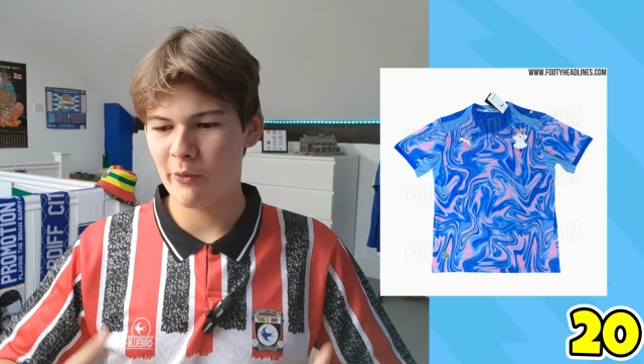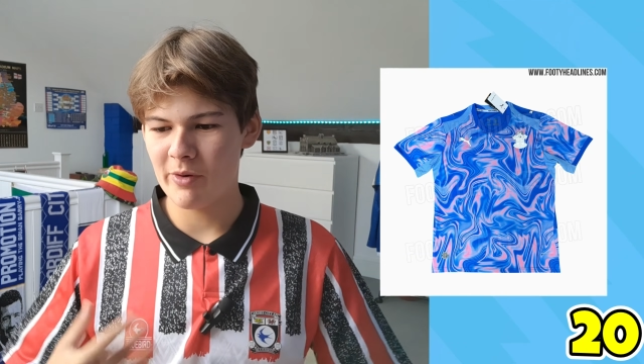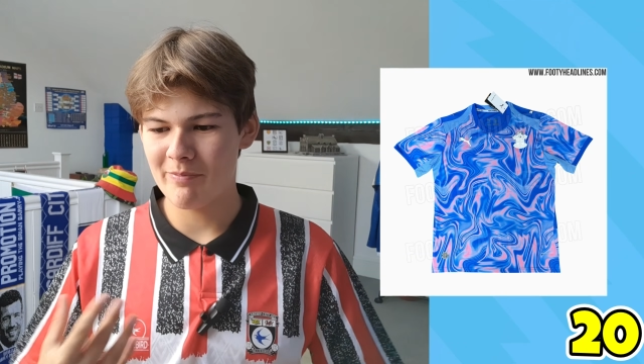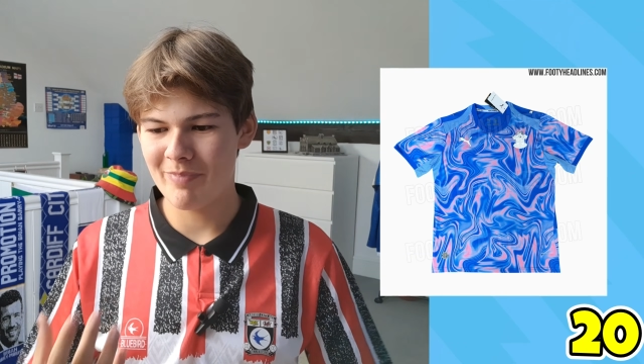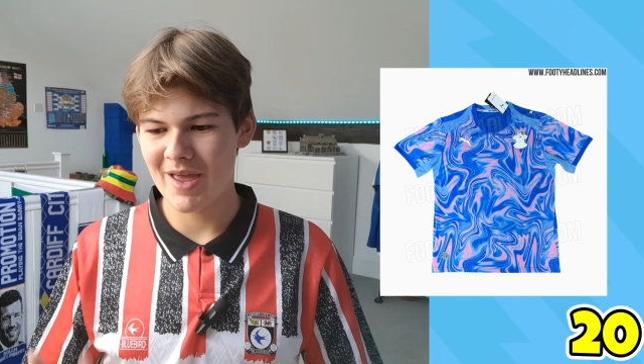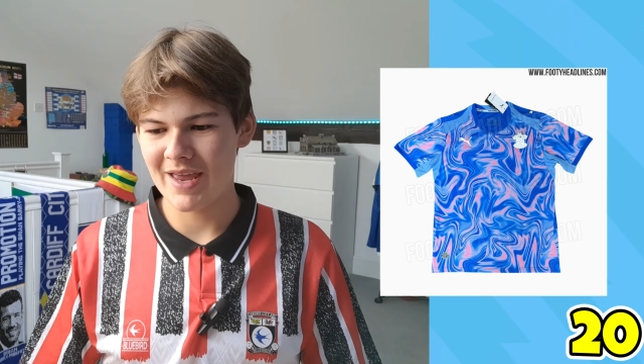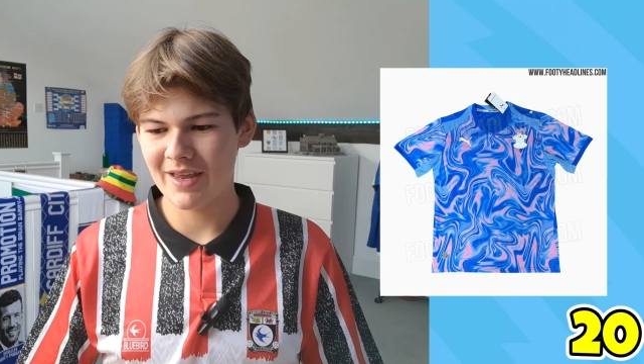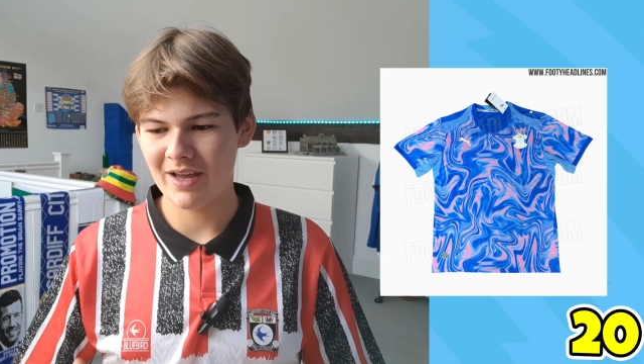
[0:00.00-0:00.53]
and
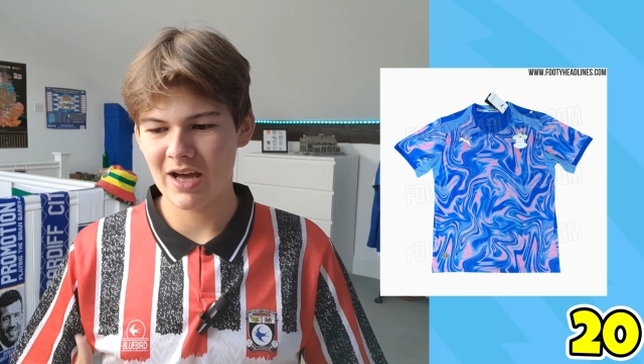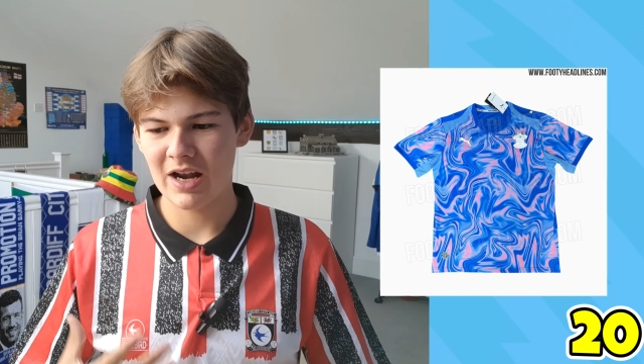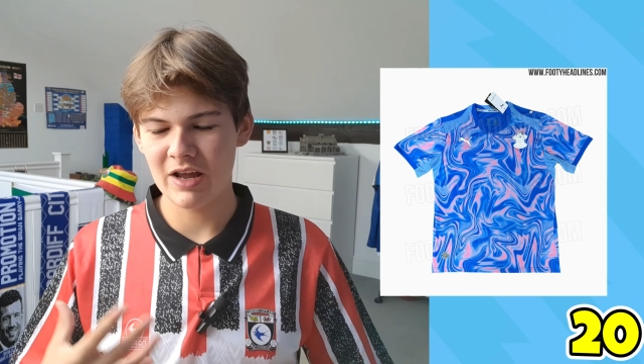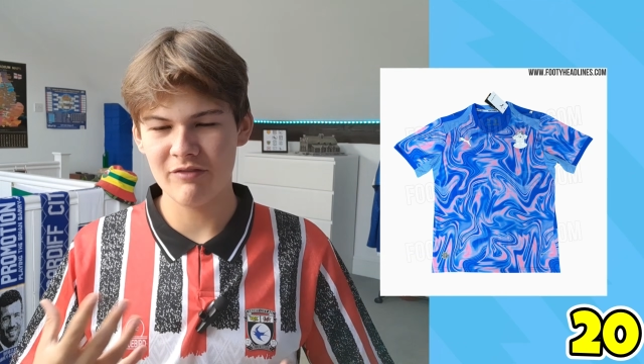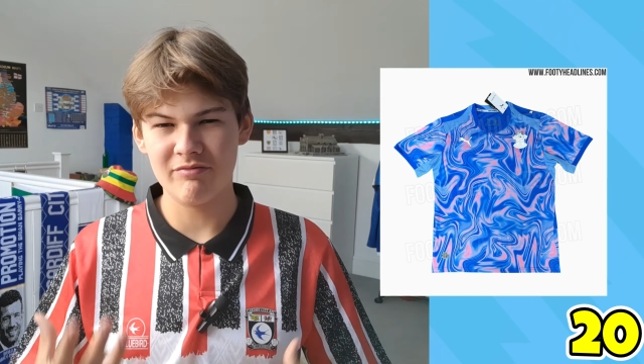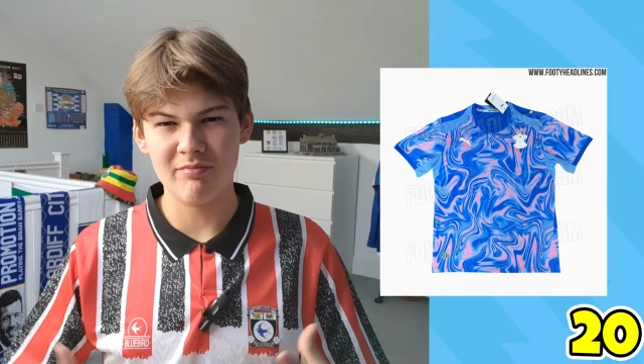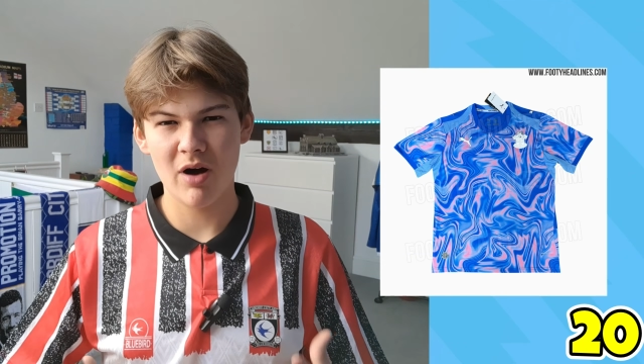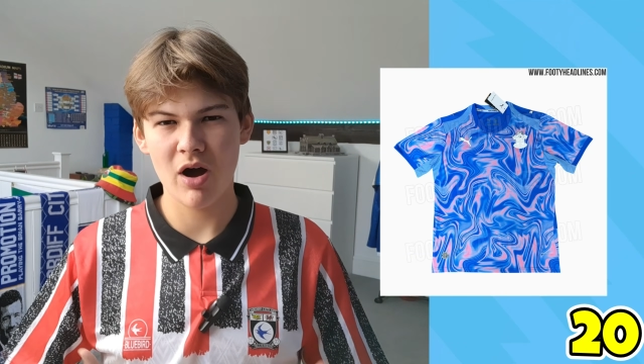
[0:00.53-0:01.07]
pink kind
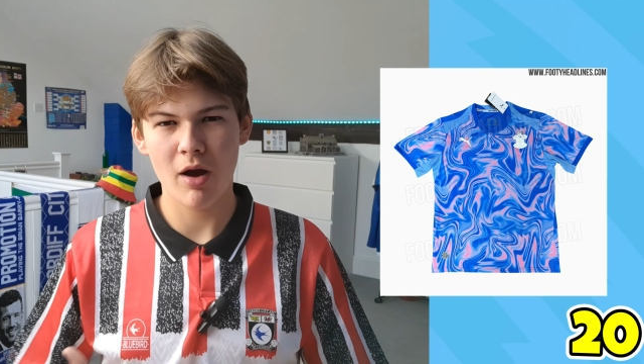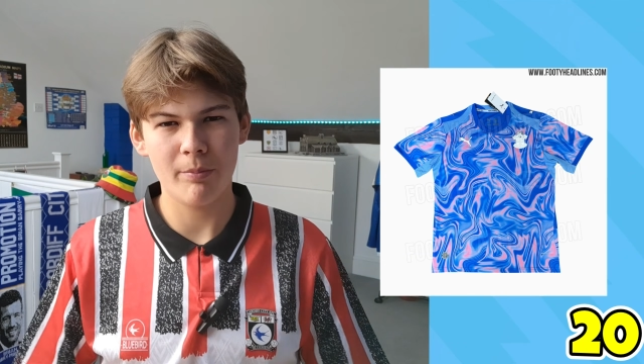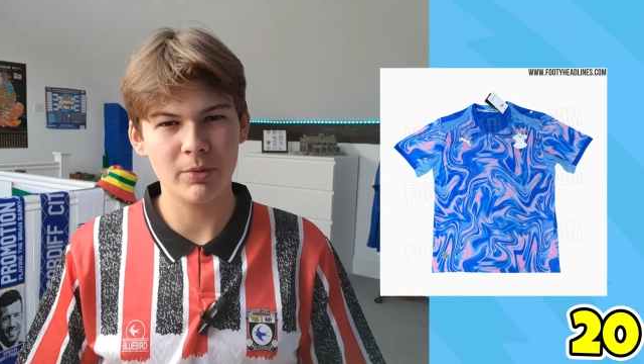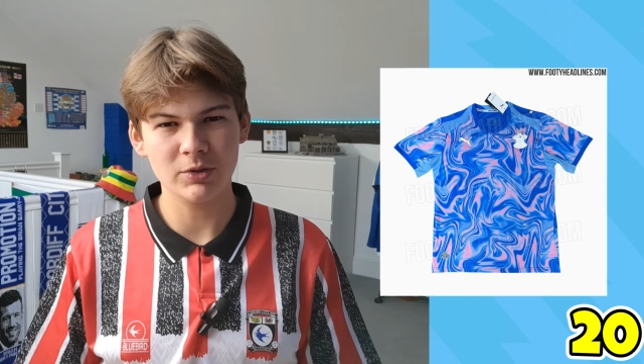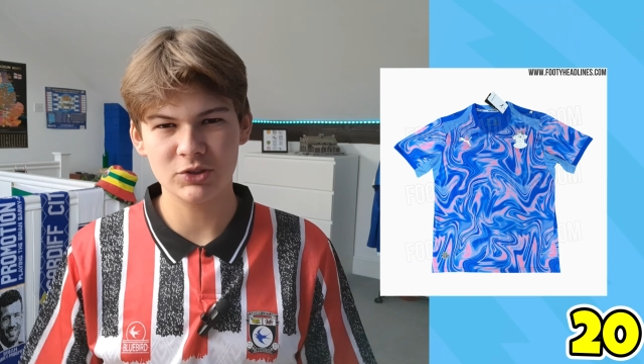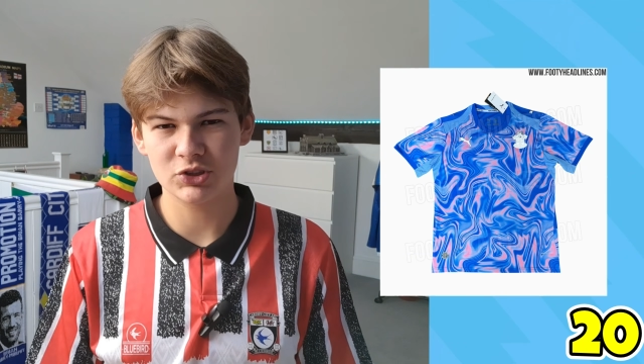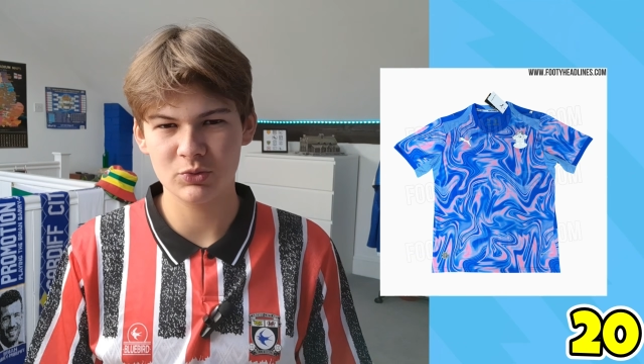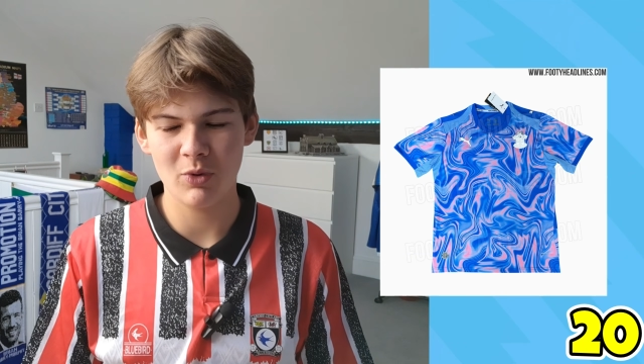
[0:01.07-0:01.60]
of
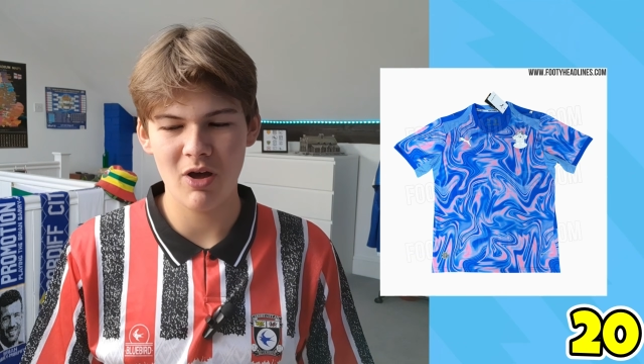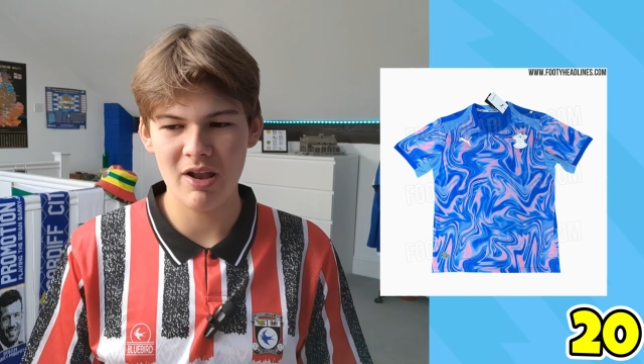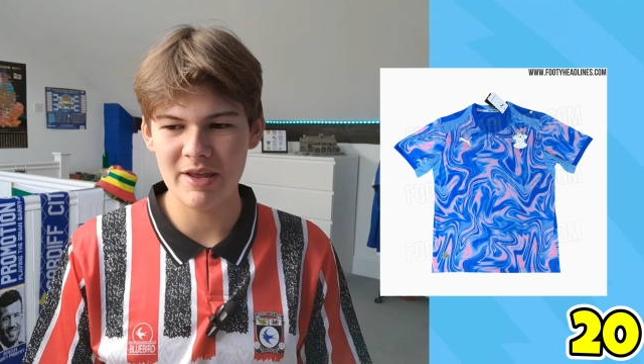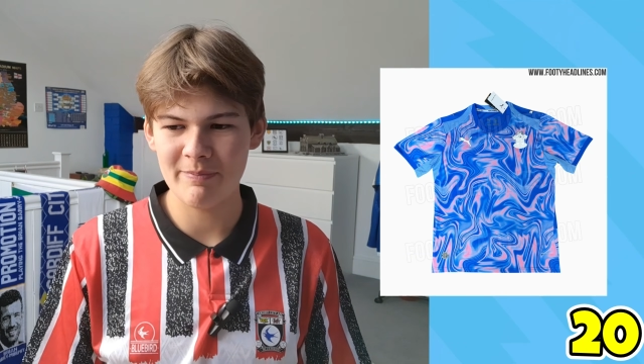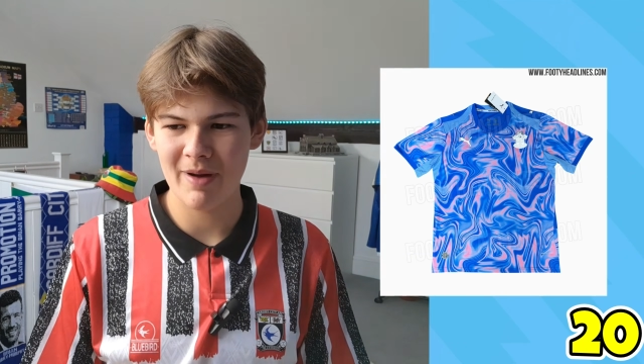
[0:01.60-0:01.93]
marbled swirly